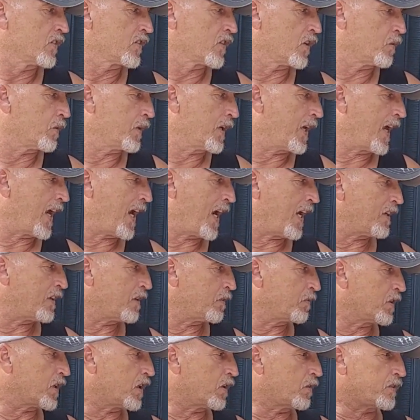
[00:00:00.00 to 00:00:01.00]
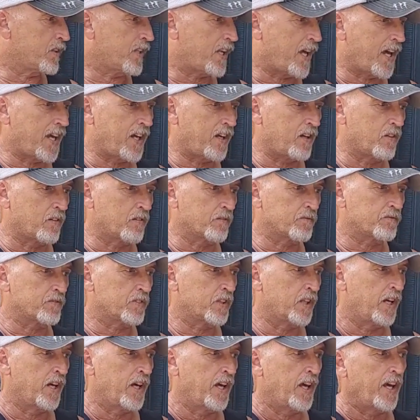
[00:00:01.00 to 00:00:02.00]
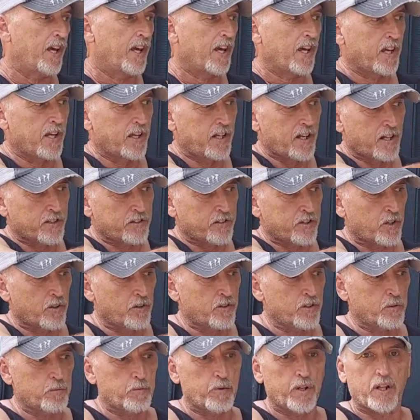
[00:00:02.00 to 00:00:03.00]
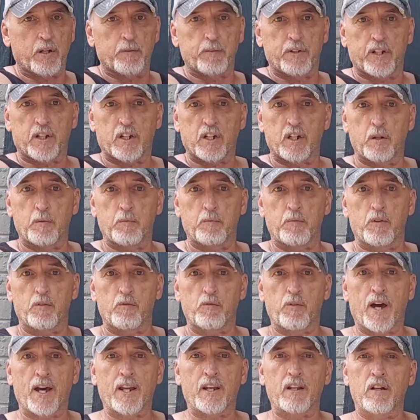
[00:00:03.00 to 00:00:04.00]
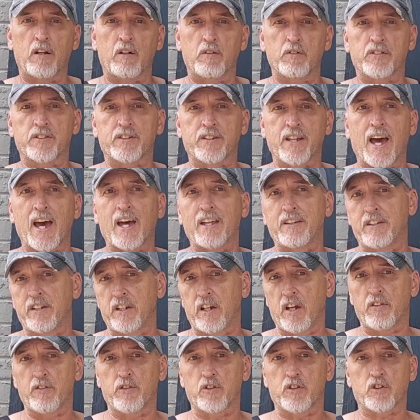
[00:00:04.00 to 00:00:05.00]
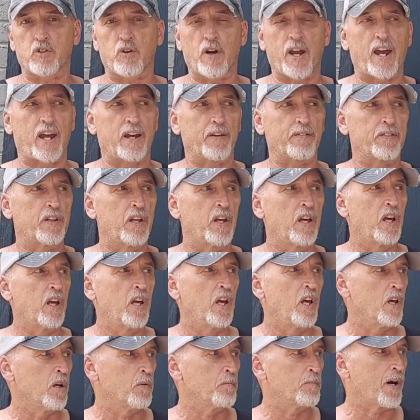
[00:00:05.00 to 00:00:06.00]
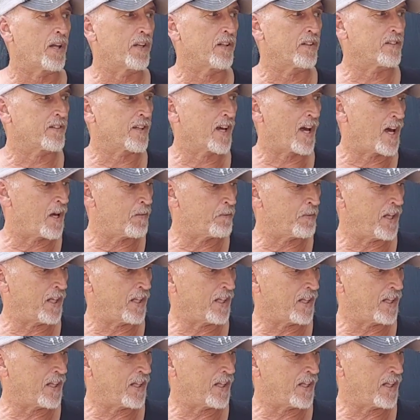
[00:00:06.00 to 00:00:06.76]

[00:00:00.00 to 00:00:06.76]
So we had them go down, and I turned them around and come right alongside the other track. By the time